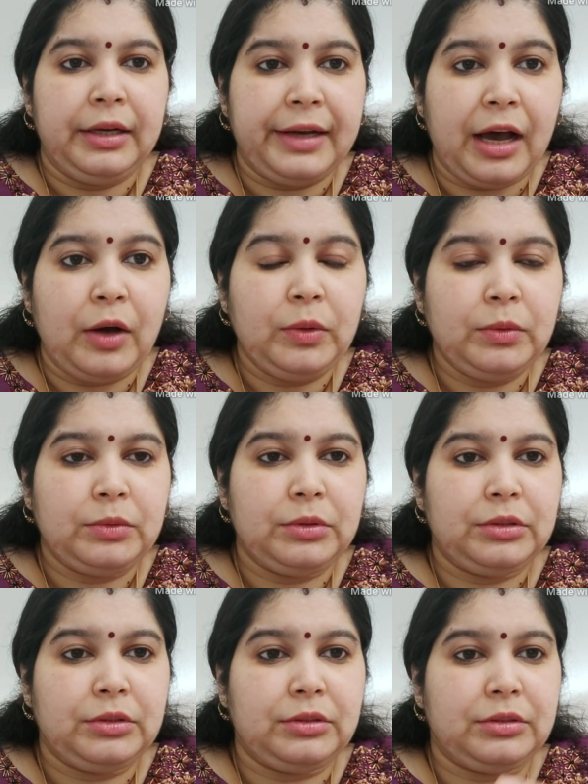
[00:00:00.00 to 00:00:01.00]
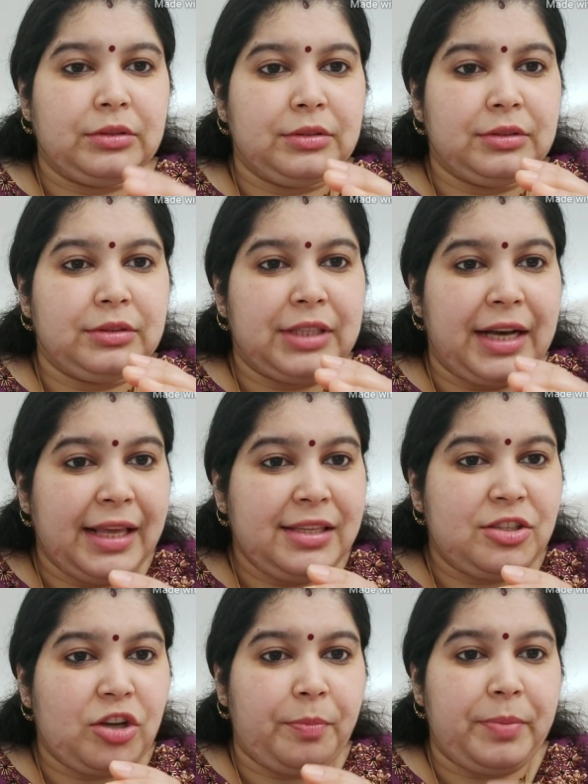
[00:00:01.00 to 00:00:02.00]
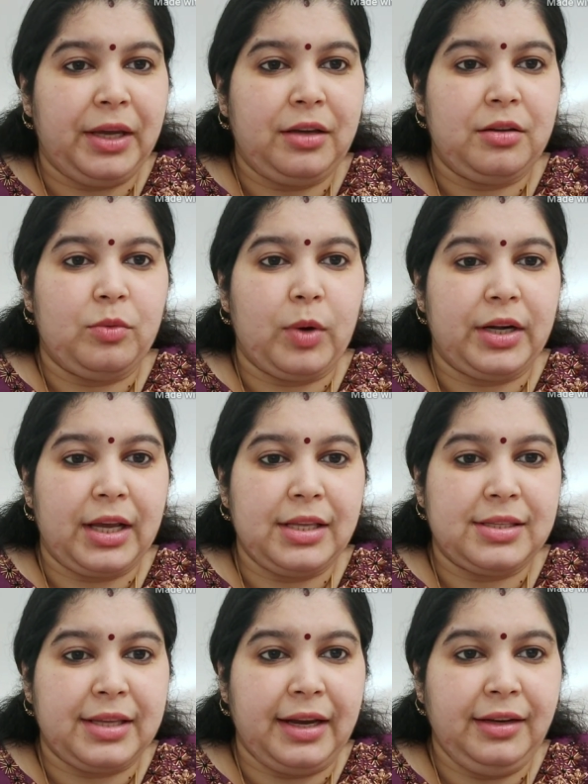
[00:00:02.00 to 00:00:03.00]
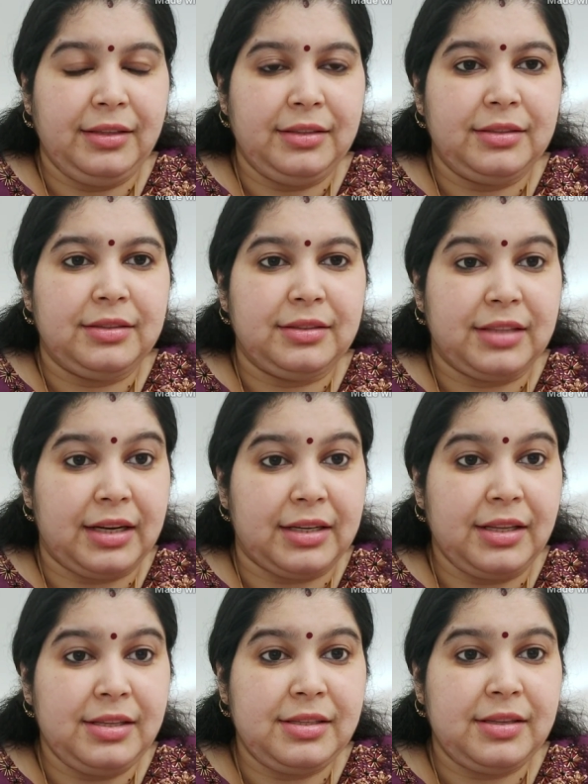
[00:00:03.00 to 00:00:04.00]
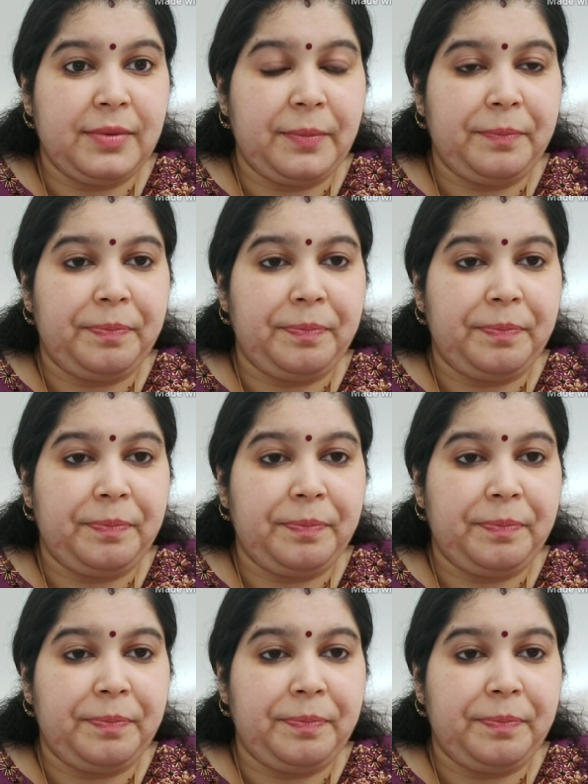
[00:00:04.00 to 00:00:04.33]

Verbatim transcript: Now the next topic, what I said, that is